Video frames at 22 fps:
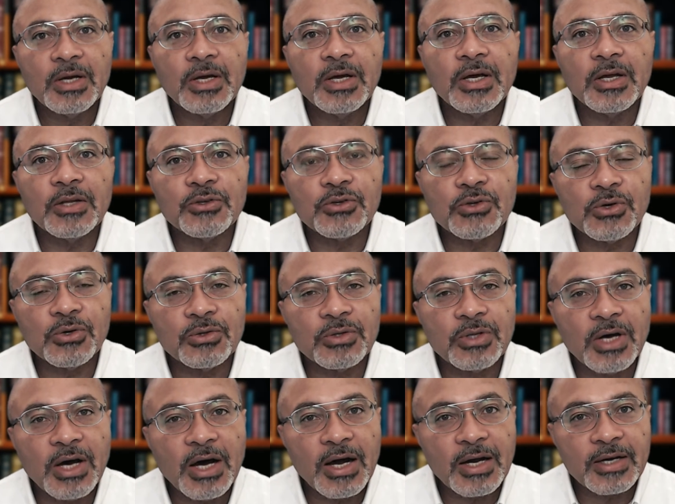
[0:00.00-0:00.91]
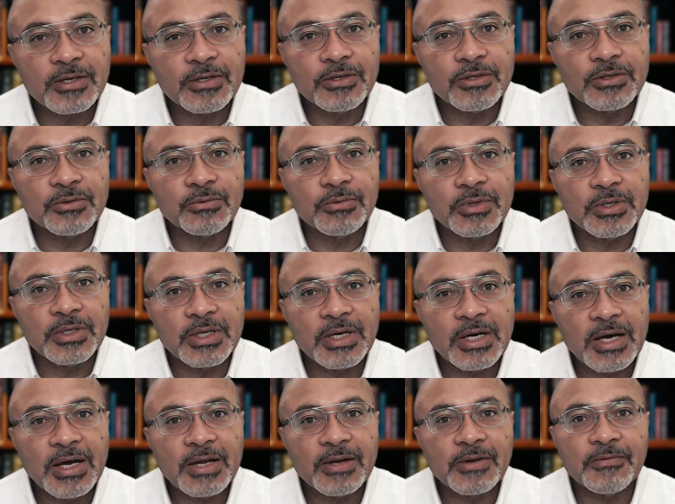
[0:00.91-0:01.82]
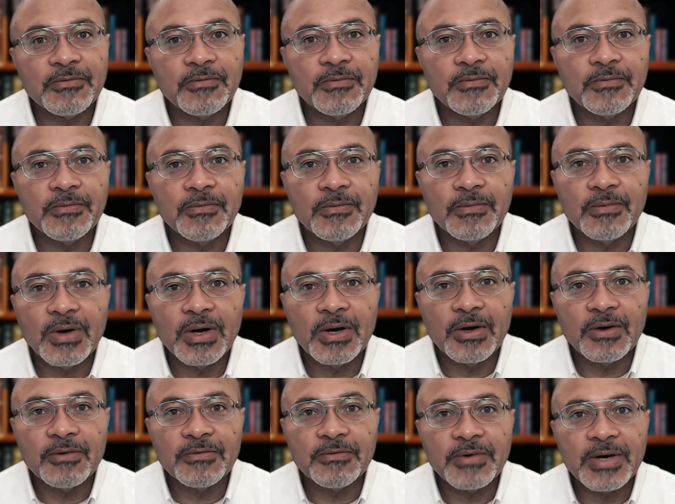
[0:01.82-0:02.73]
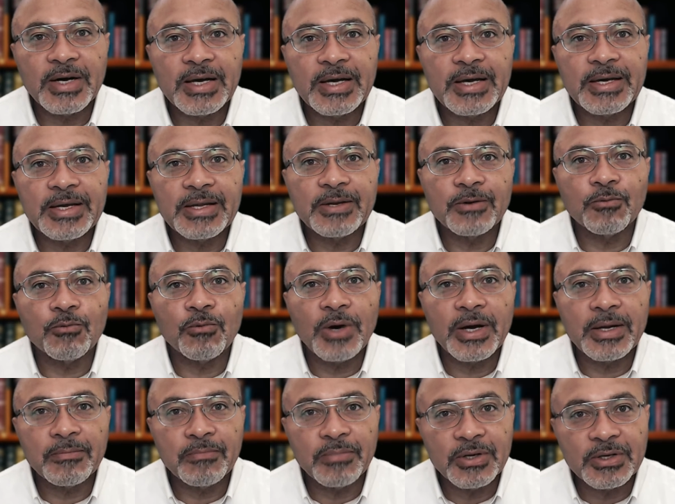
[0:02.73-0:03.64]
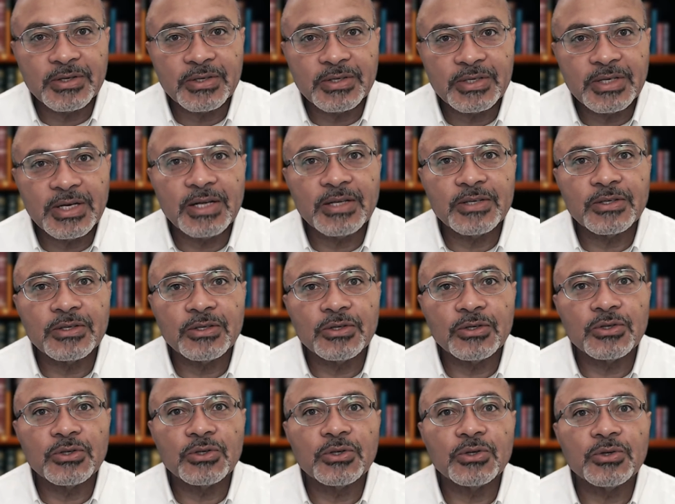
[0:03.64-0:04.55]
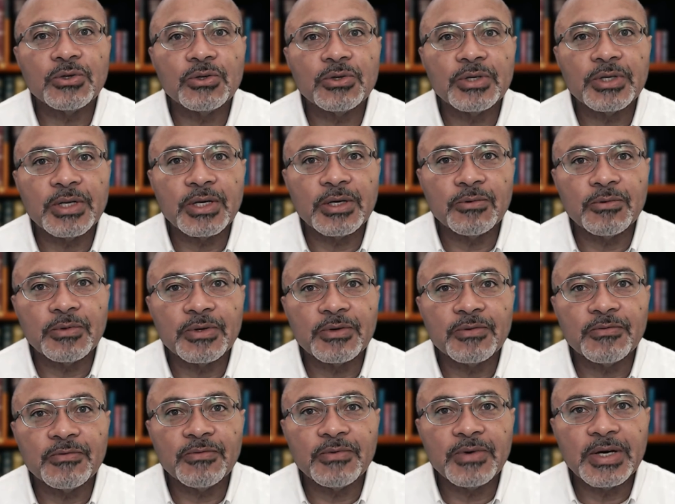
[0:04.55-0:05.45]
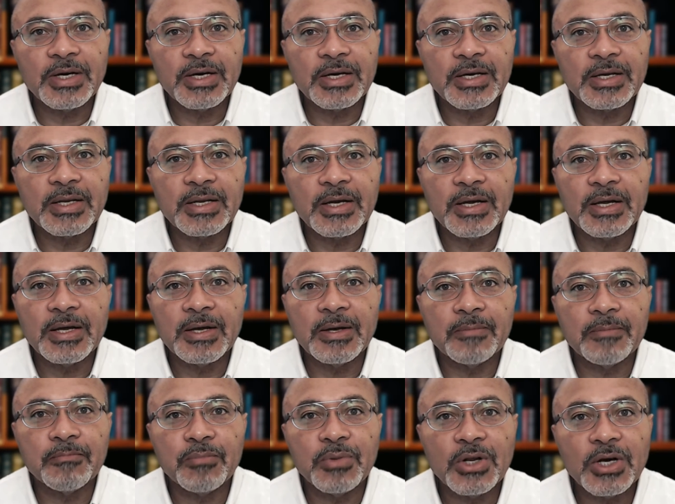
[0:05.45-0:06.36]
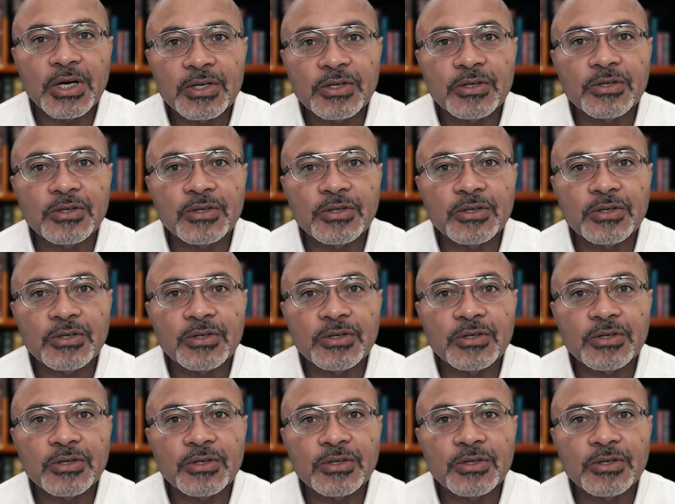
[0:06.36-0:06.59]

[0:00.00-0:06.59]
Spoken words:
And so doctors will not find white blood cells in the stool, and they wouldn't find blood